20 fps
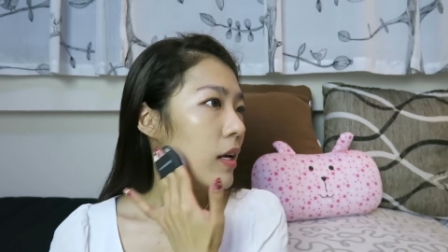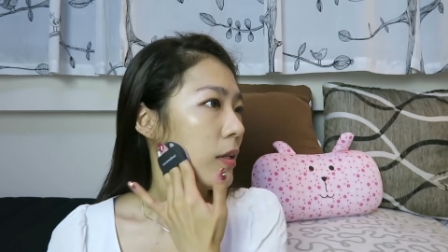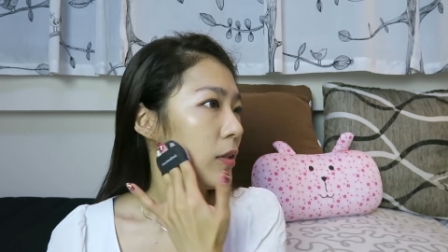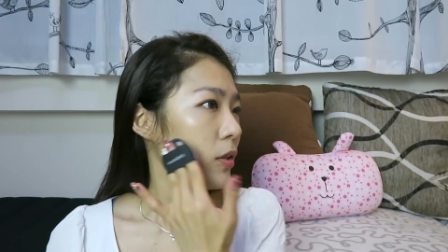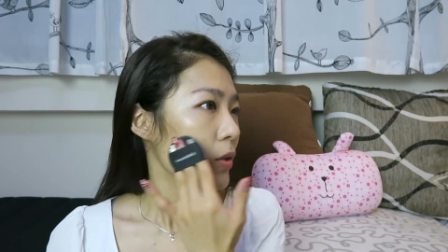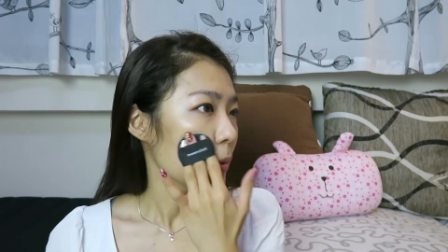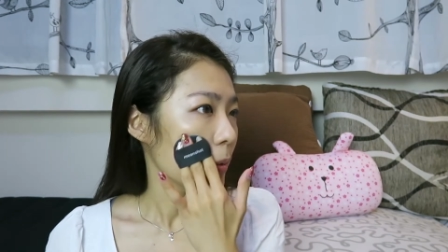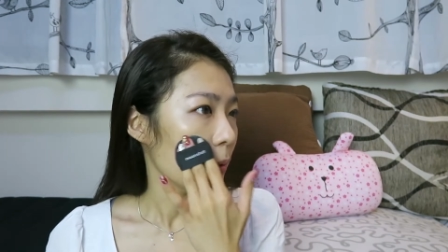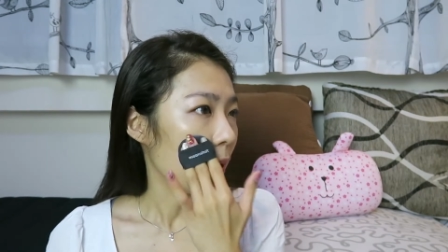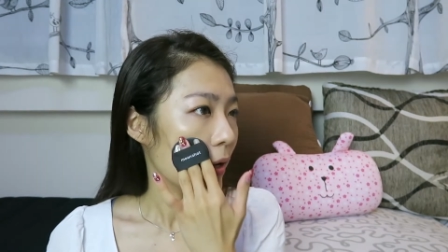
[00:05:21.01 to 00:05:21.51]

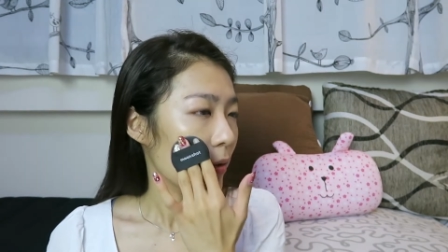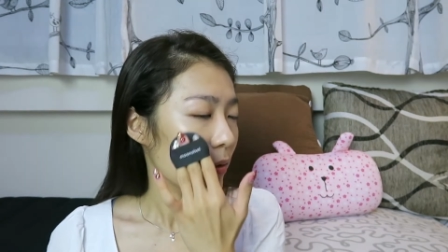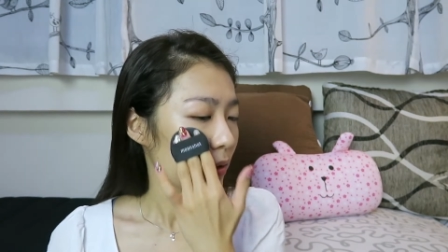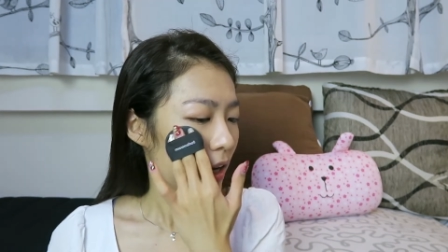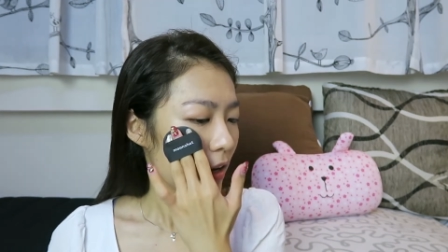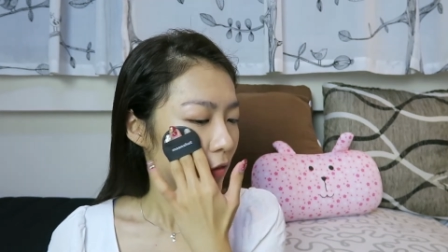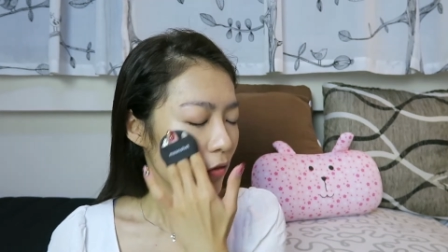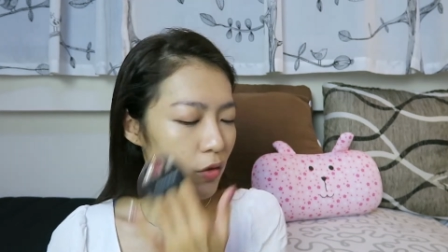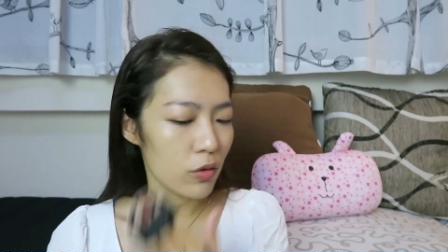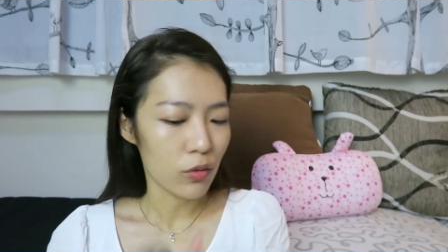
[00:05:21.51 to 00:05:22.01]
so I don't
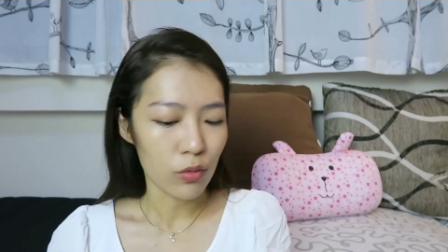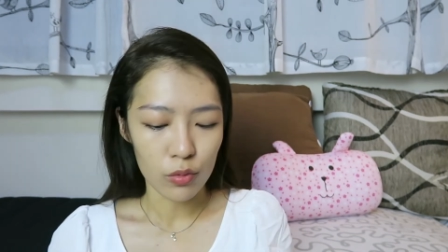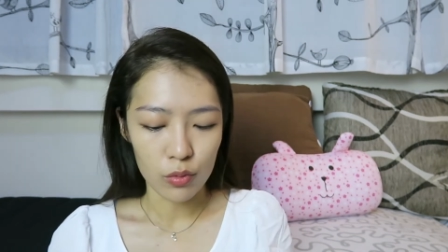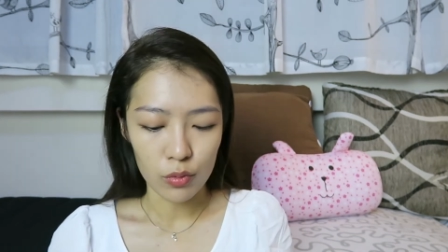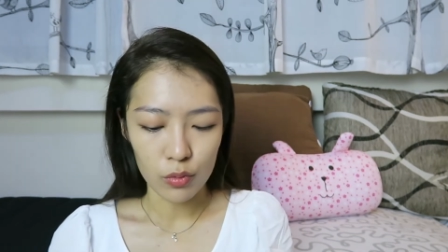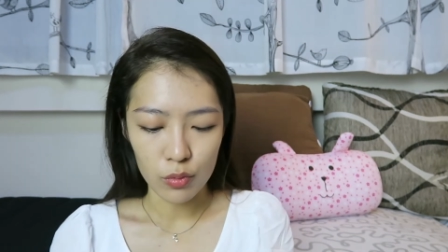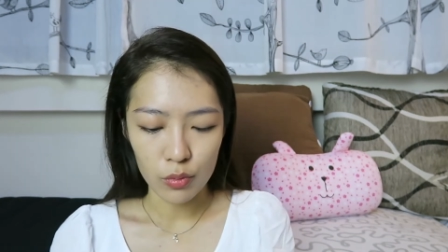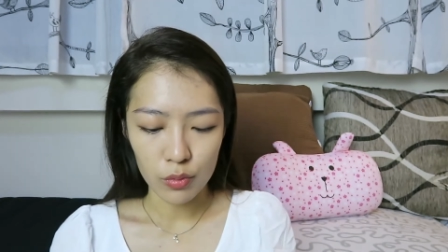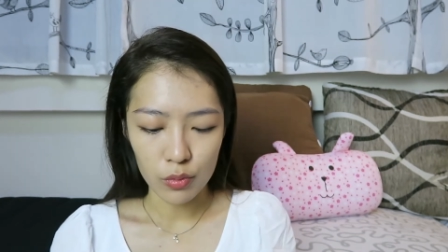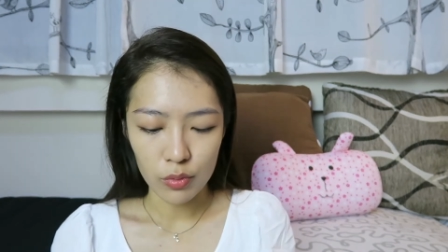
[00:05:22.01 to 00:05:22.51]
have
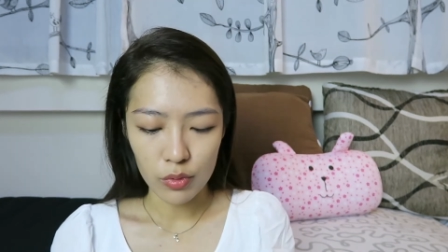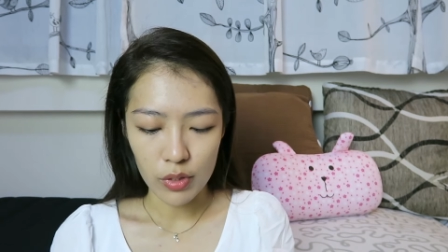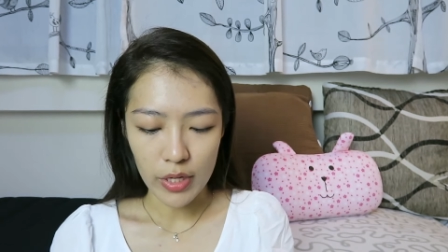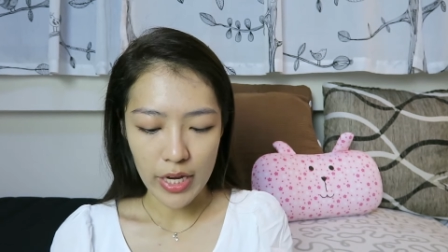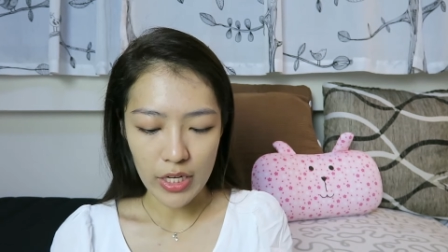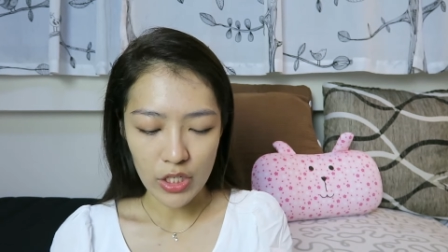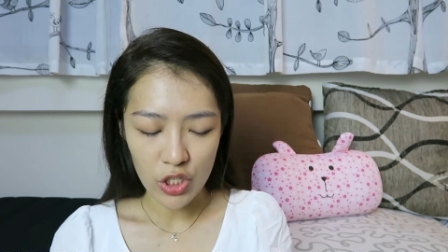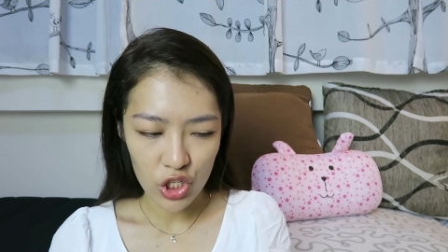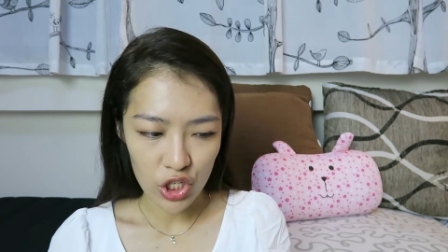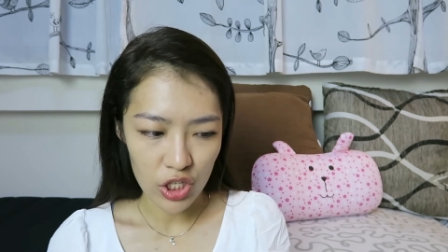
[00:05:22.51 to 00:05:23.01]
to
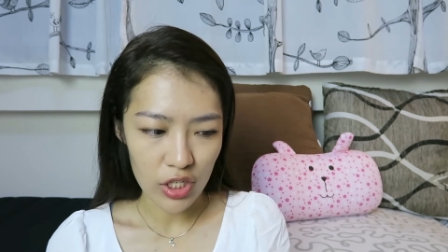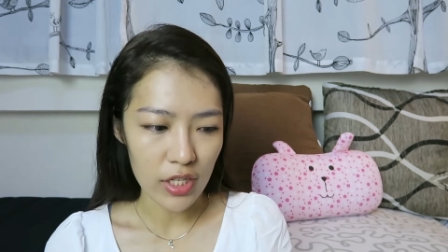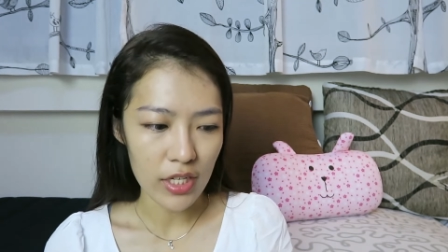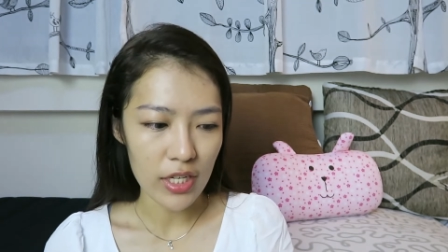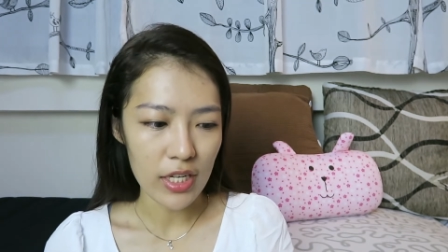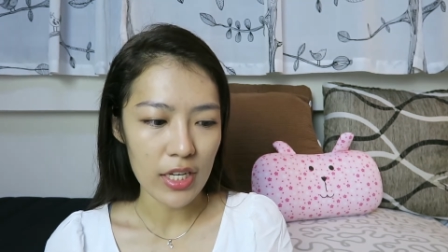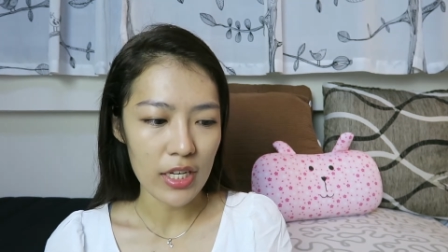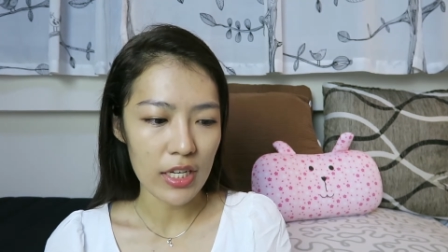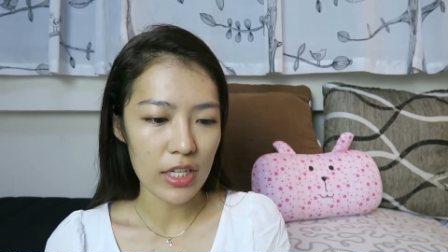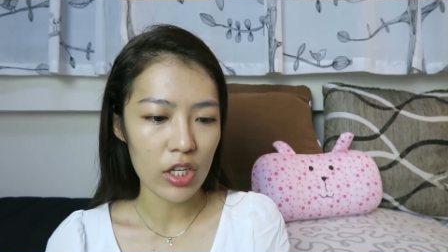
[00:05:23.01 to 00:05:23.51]

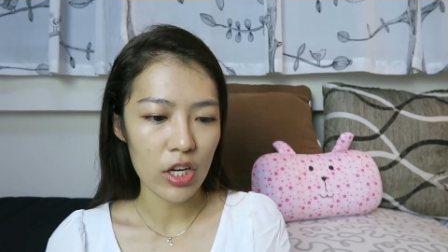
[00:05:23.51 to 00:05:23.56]
additionally